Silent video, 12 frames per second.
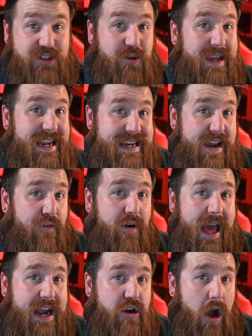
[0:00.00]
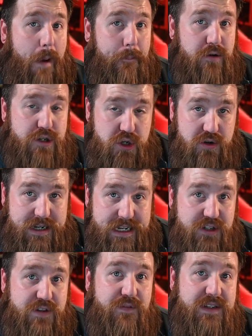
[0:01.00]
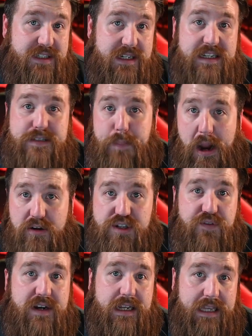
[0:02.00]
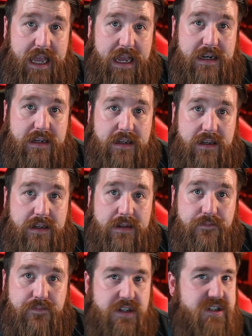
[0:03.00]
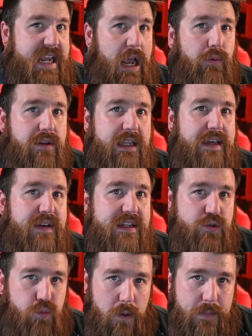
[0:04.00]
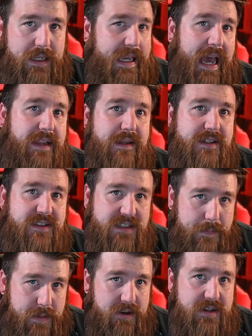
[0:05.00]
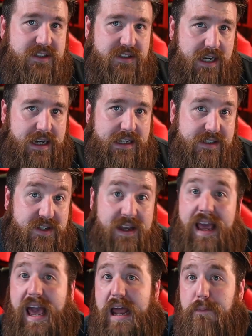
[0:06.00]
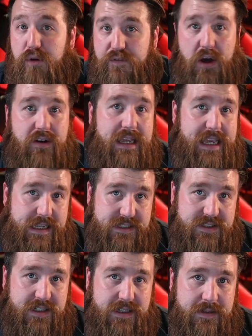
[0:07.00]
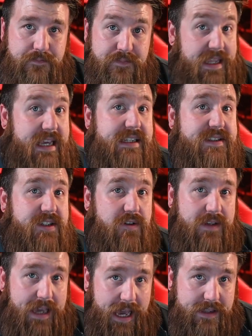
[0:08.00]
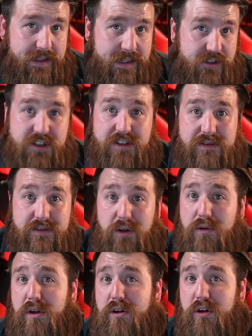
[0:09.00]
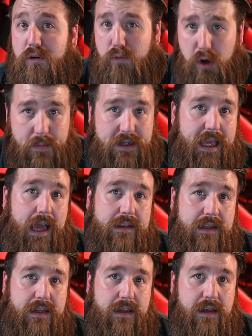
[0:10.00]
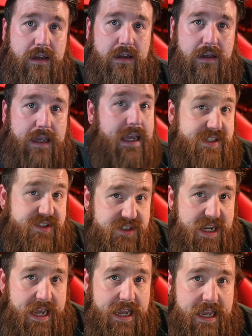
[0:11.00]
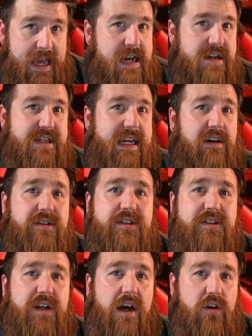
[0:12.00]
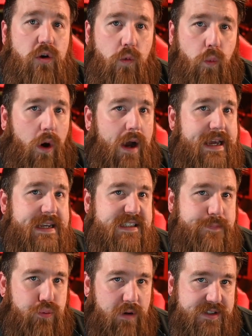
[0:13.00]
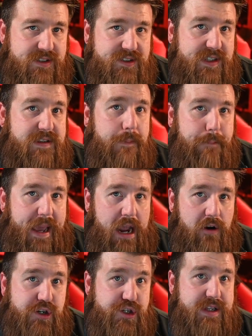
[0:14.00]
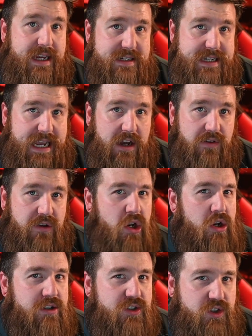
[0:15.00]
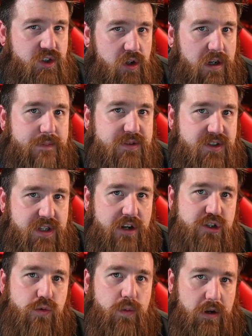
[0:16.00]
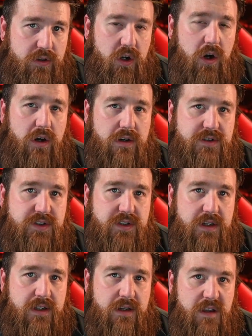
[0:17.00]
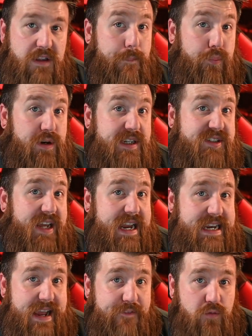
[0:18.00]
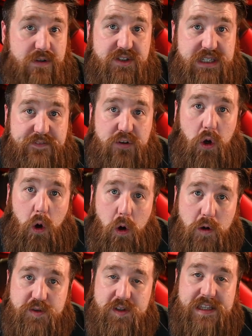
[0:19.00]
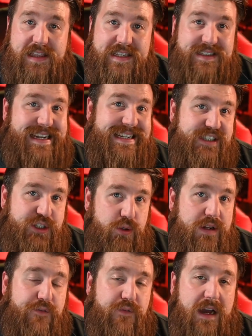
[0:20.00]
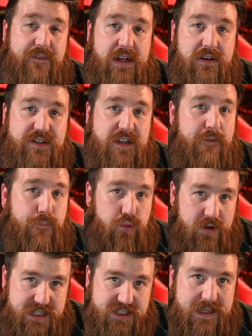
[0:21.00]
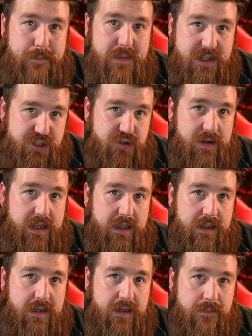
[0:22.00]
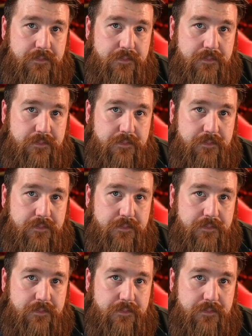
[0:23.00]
so he never had an opportunity to visit his parish friend again. Dale would leave his Roman Catholic seminary studies and move out east. He is still Catholic, just no longer Roman Catholic. To this day, Dale does not know why his presence at the parish in that town stirred up such weird calls. The priest had never received calls like this in his thirty-five years of priestly ministry.